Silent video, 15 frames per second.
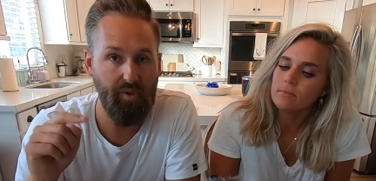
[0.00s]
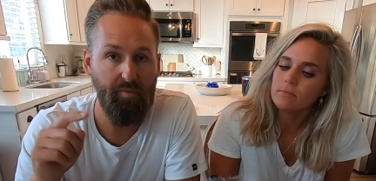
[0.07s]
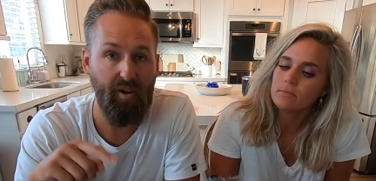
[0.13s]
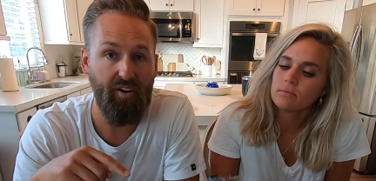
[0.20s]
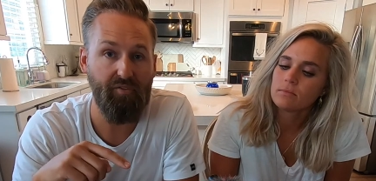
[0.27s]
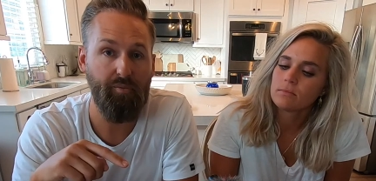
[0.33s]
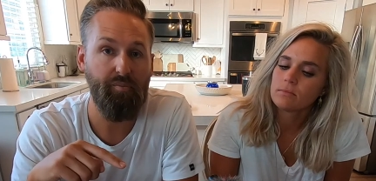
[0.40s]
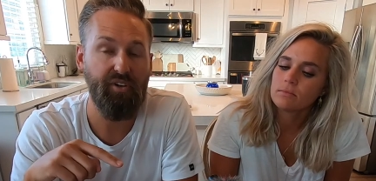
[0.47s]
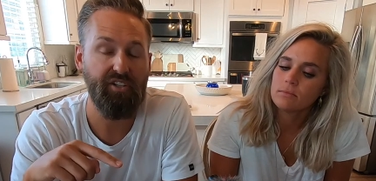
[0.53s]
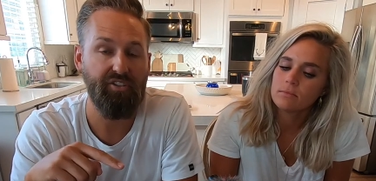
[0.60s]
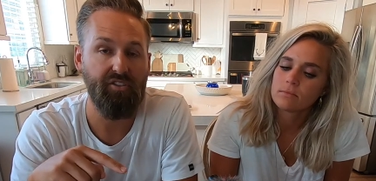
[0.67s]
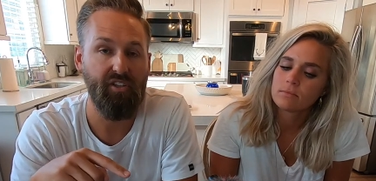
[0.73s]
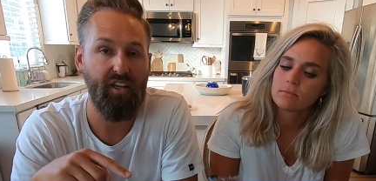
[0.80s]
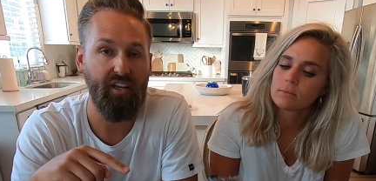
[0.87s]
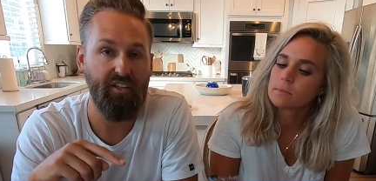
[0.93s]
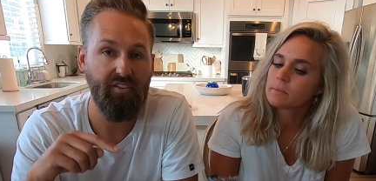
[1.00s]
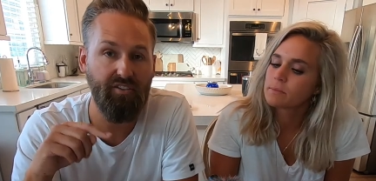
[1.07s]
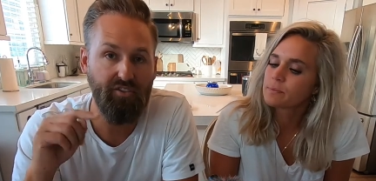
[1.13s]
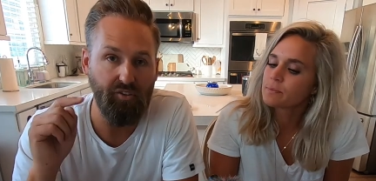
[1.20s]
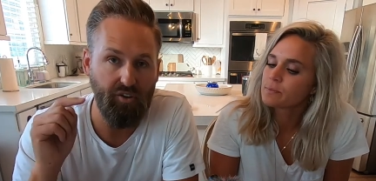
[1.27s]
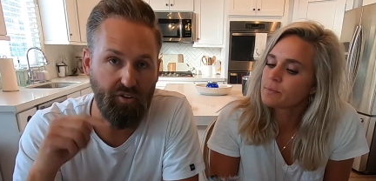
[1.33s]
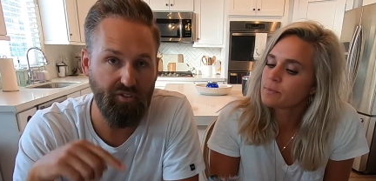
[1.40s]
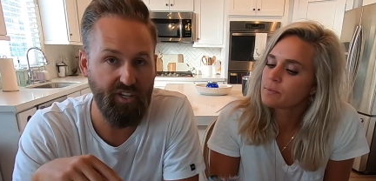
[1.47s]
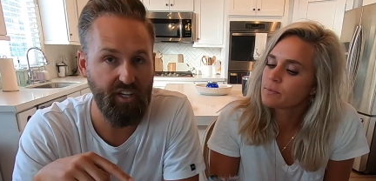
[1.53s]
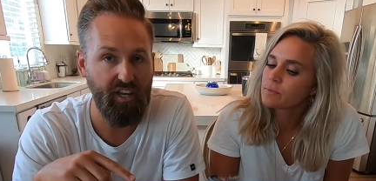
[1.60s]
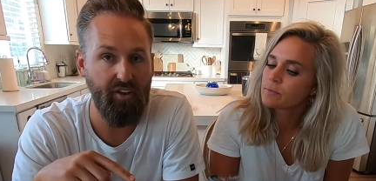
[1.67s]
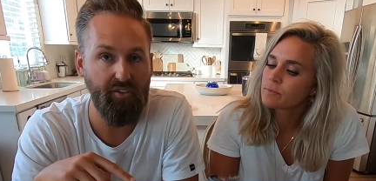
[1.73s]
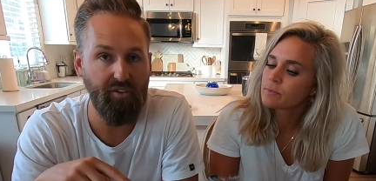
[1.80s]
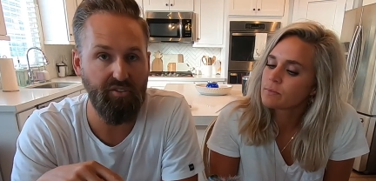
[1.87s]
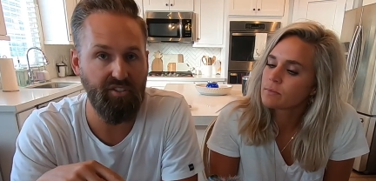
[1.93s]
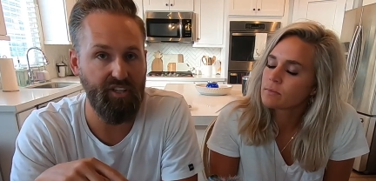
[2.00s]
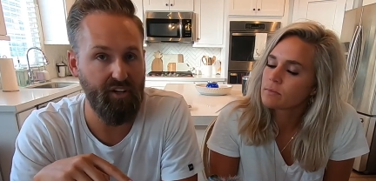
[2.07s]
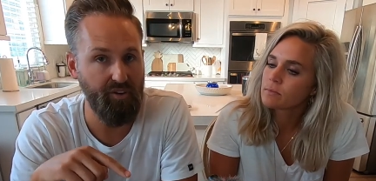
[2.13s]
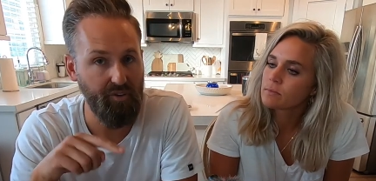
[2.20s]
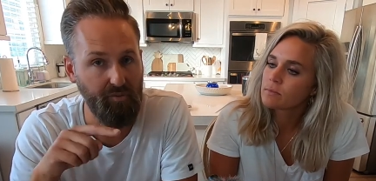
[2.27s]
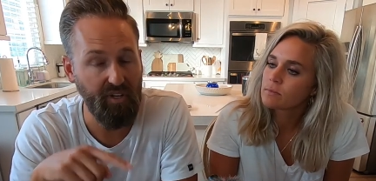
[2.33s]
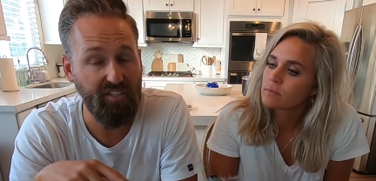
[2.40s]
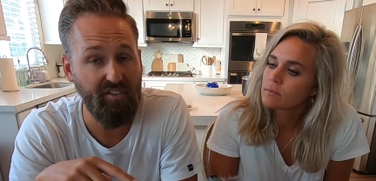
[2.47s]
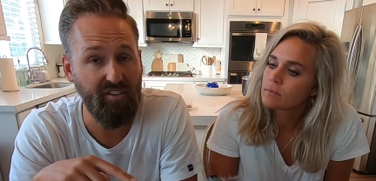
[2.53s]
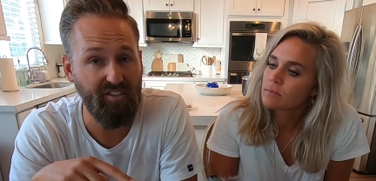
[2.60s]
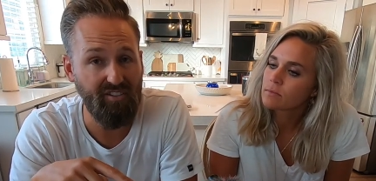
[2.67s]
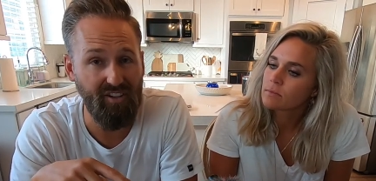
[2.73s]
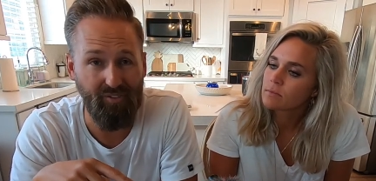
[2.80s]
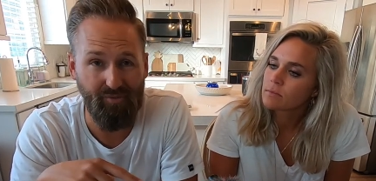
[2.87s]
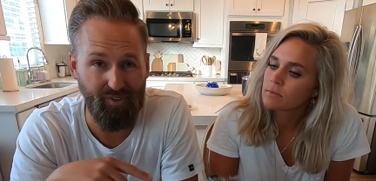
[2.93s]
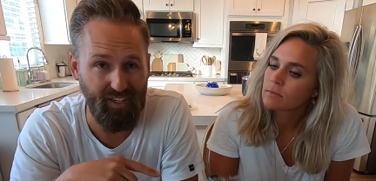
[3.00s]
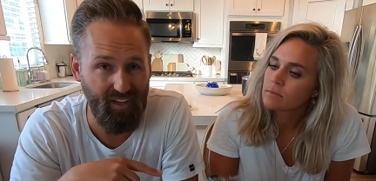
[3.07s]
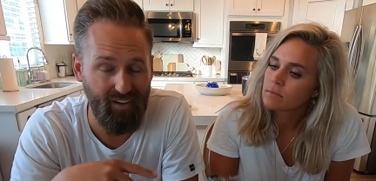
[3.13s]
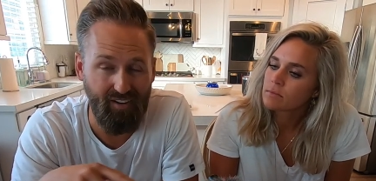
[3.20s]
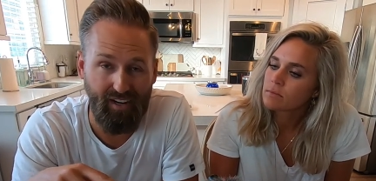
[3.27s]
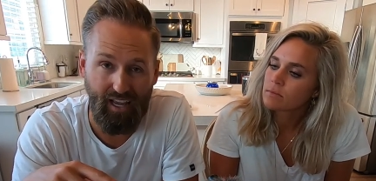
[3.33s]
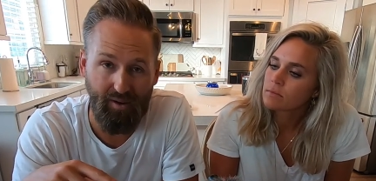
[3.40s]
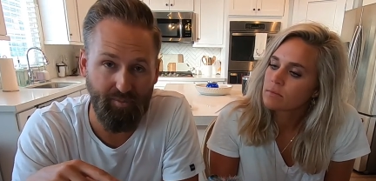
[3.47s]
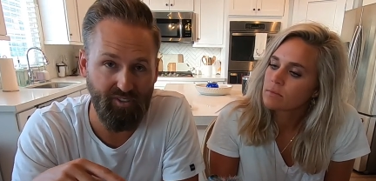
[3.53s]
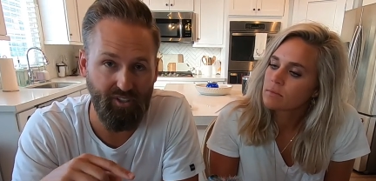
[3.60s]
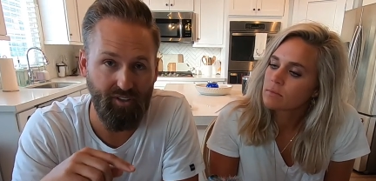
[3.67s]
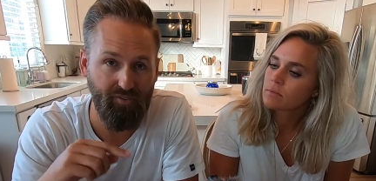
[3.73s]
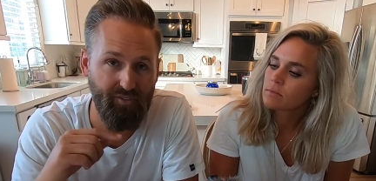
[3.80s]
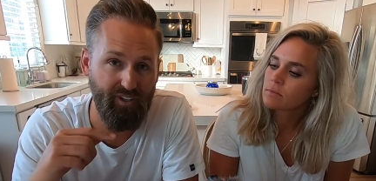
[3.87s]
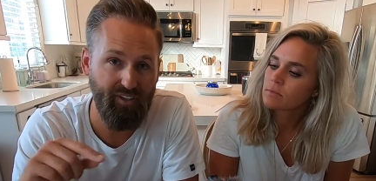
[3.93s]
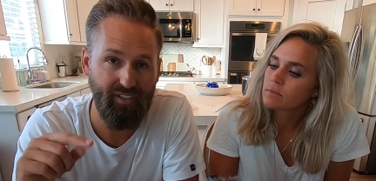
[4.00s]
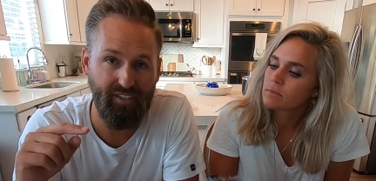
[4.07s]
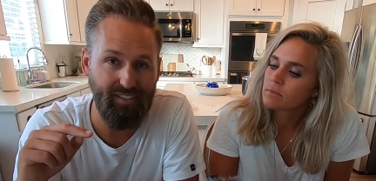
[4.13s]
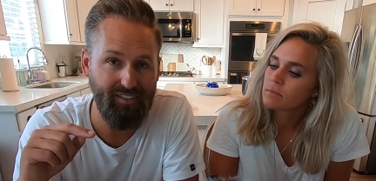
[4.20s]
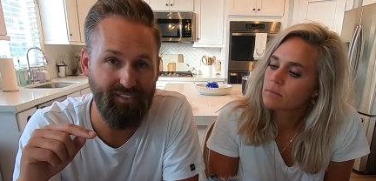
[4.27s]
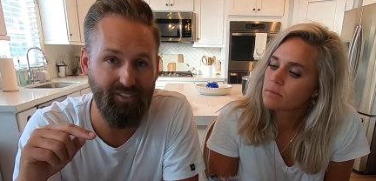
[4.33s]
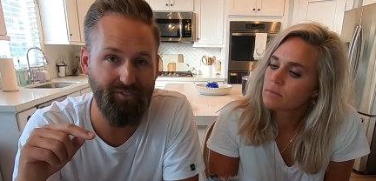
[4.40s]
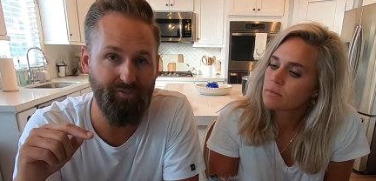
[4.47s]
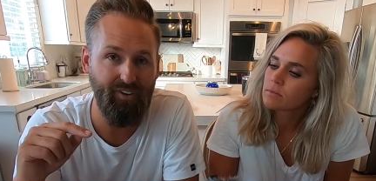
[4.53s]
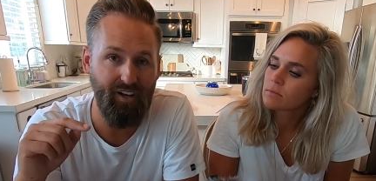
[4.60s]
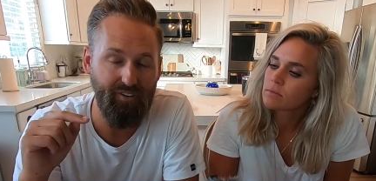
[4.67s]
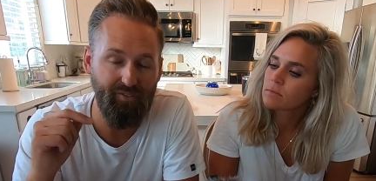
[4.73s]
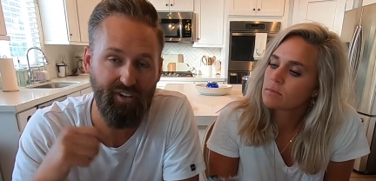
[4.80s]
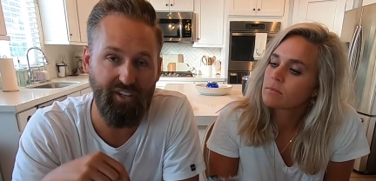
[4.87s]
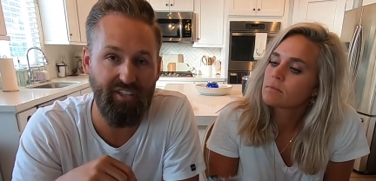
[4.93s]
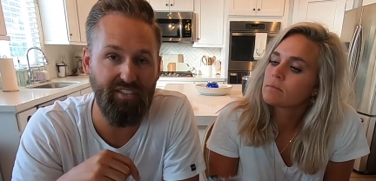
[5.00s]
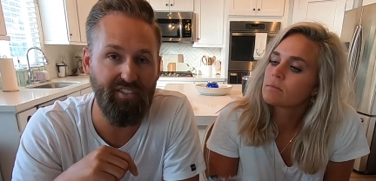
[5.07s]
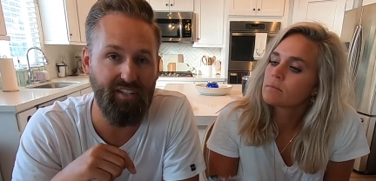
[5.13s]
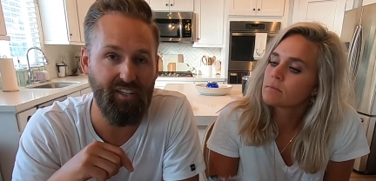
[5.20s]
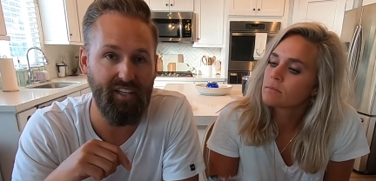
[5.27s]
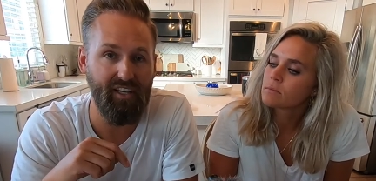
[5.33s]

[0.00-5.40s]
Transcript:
Speaker 1: we bought from Pictureline. So go check out those there. The rest of the stuff we got on Amazon, very easy to find, very easy to